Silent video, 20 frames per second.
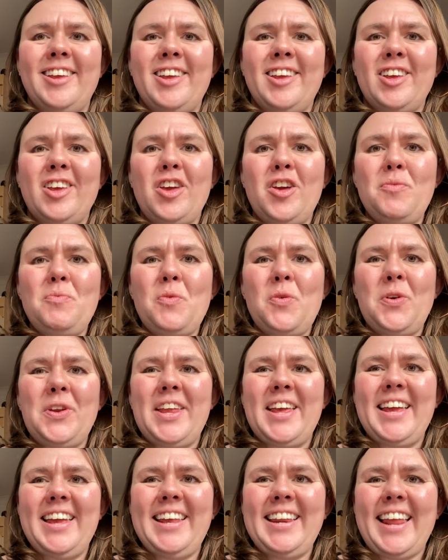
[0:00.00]
Good
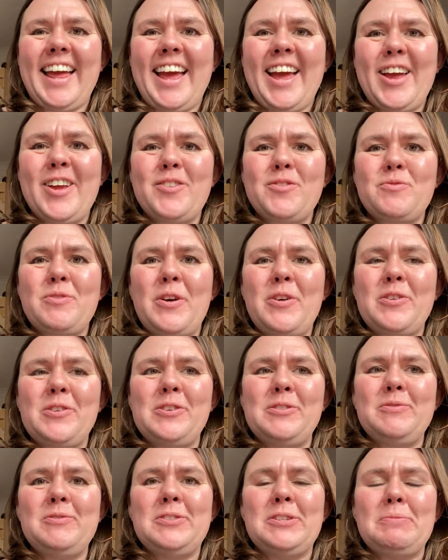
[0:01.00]
morning and
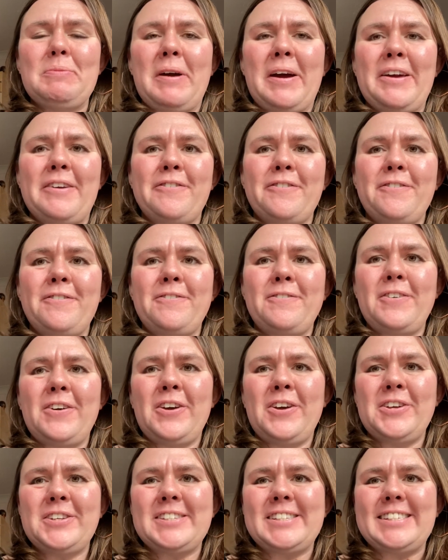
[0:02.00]
welcome to my
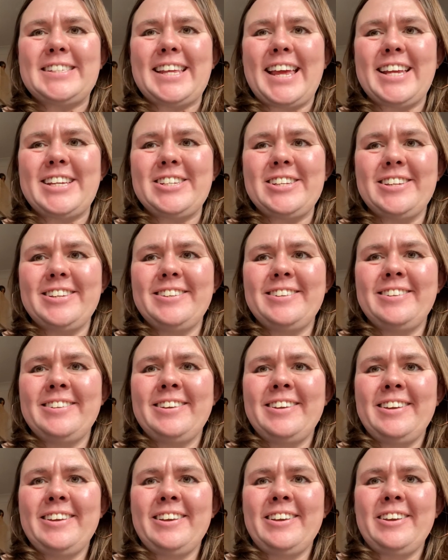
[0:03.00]
first session
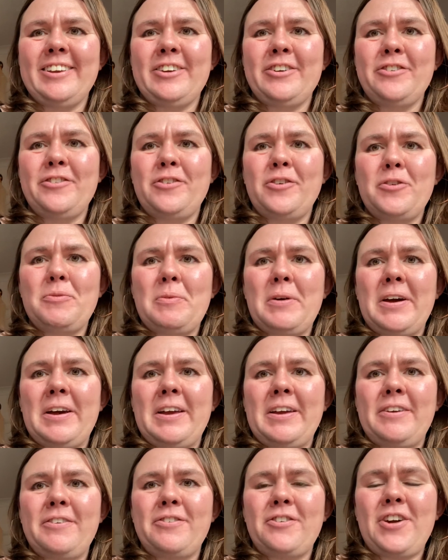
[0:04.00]
for
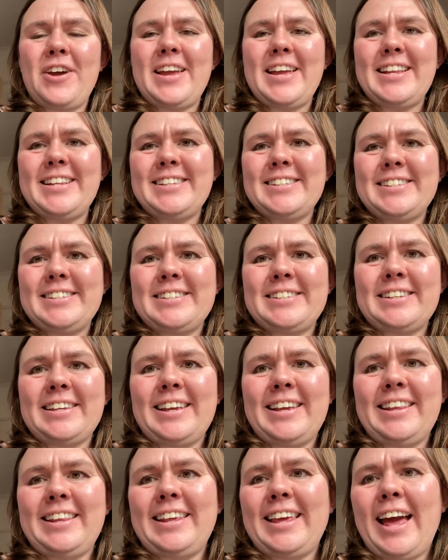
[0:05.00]
my friends
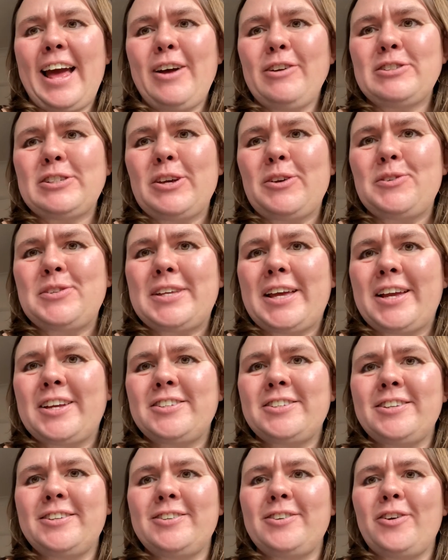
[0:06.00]
in the alto
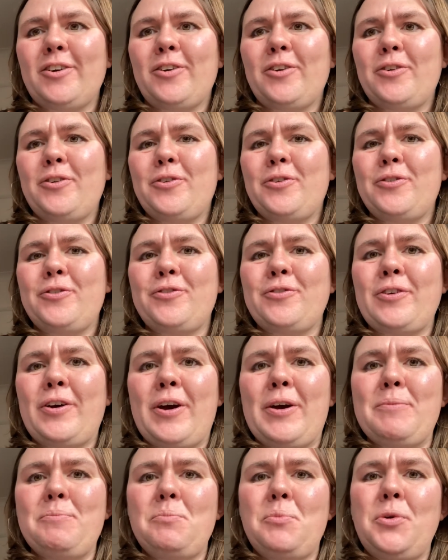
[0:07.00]
section of
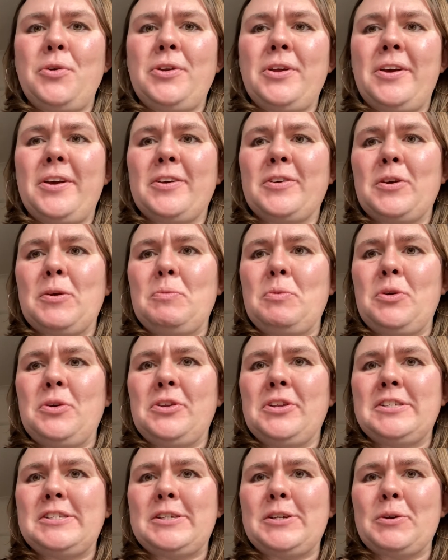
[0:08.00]
Prudhoe
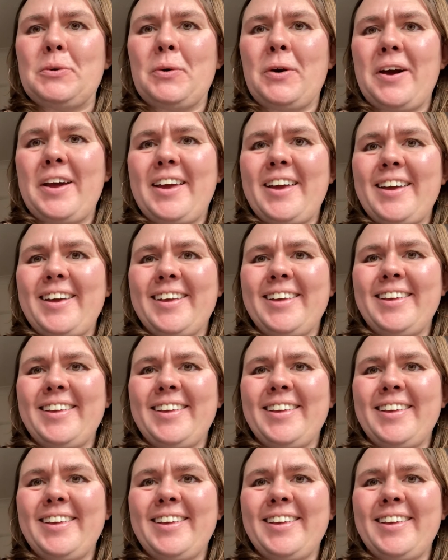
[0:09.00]
Community Choir.